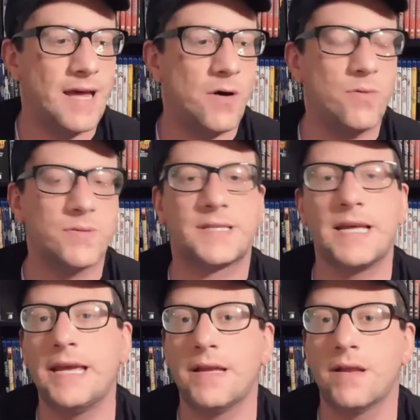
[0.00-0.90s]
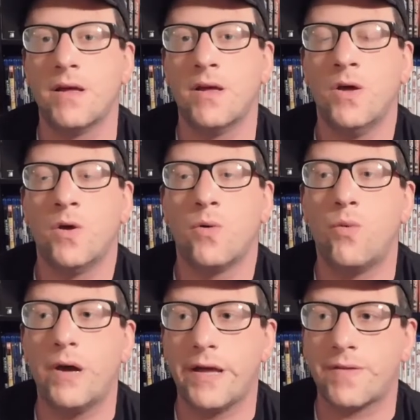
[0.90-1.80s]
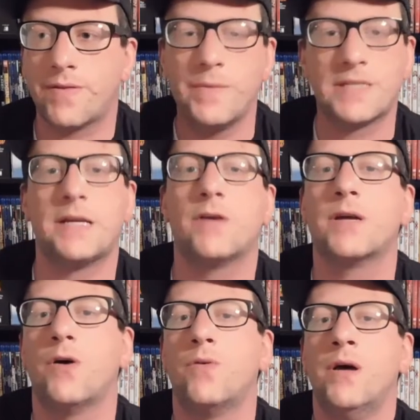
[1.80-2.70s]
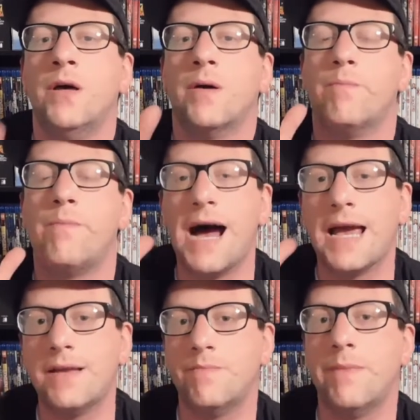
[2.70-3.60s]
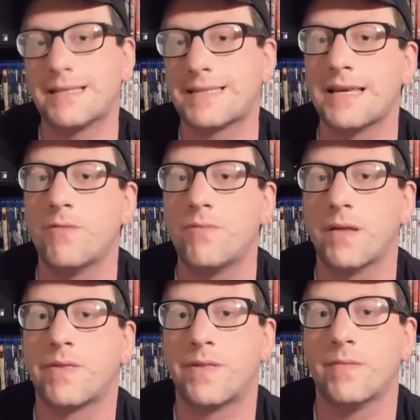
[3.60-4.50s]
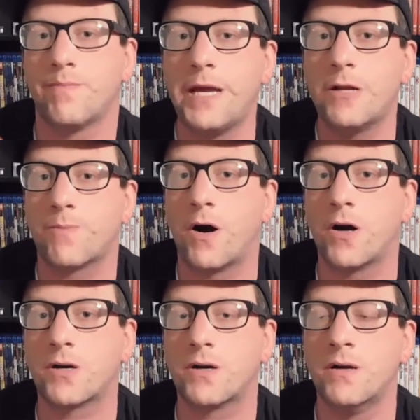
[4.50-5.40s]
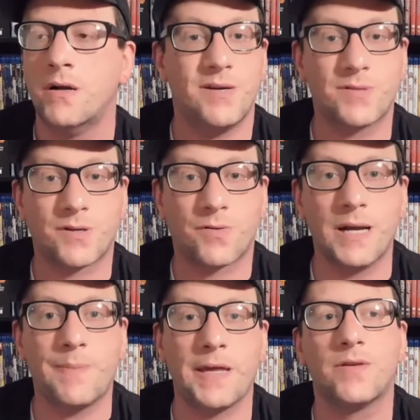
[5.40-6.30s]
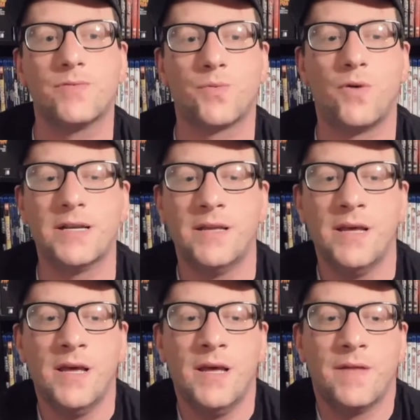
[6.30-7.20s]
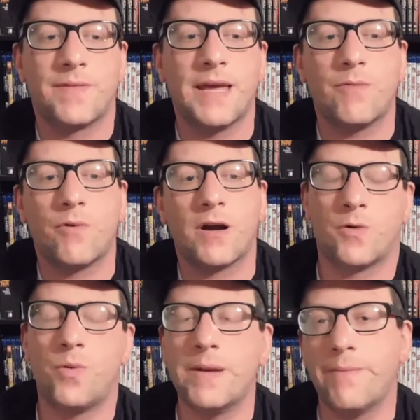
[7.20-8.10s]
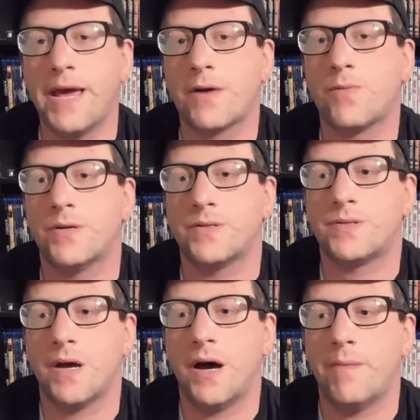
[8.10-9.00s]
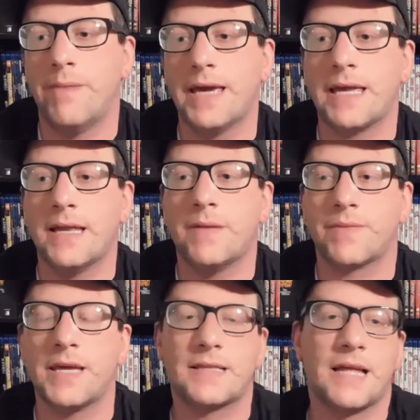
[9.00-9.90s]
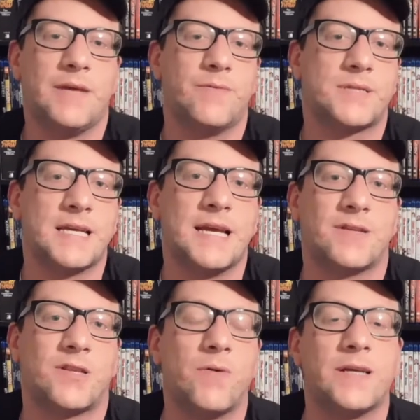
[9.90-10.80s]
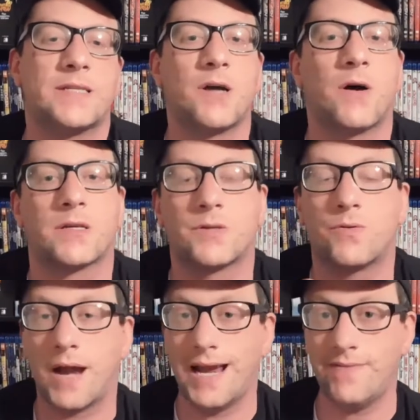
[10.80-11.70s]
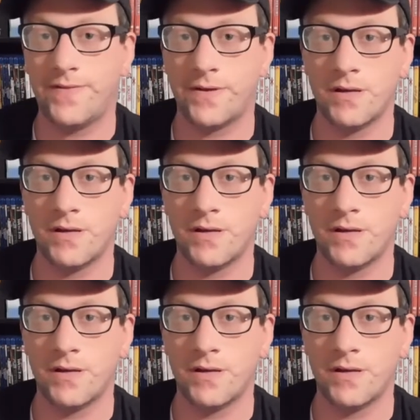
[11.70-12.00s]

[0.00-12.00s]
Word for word: whole scene with Mysterio mind messing with Peter Parker, it was creepy. There was one thing where Quentin Beck was uh, making him think that he was seeing Tony Stark's grave,